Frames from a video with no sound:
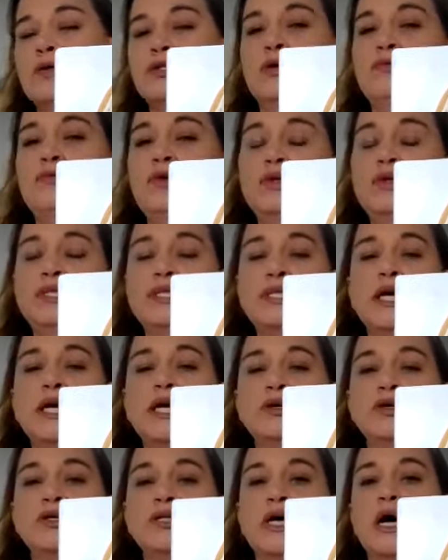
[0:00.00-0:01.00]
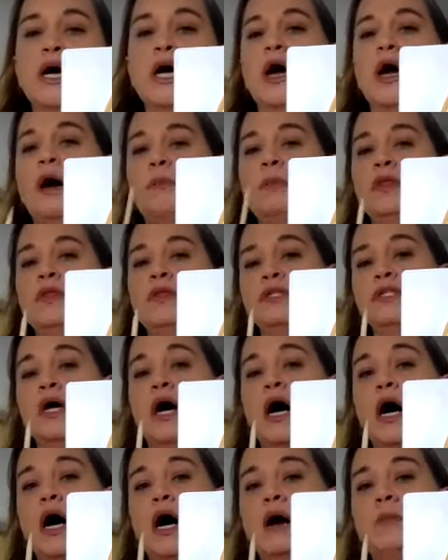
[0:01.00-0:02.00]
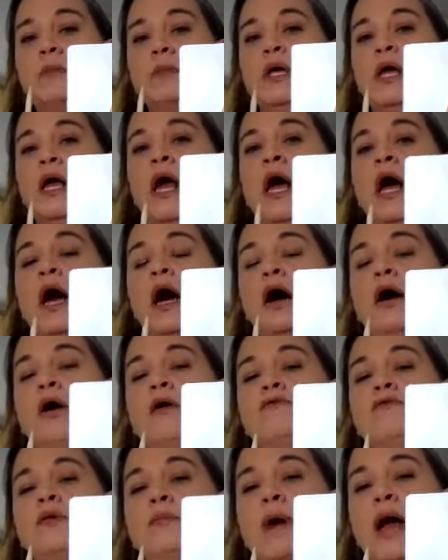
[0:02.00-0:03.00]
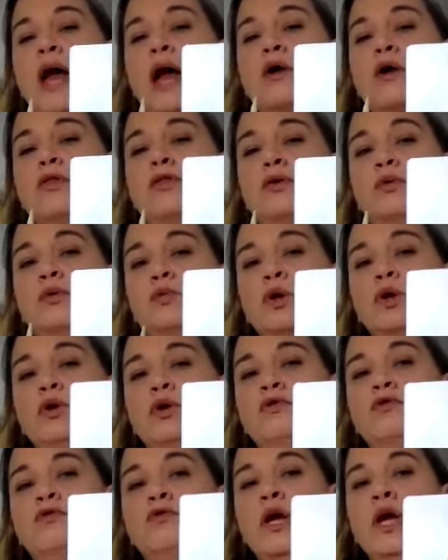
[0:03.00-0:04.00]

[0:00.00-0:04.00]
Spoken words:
So if you stick your tongue up in the top of the mouth, the roof,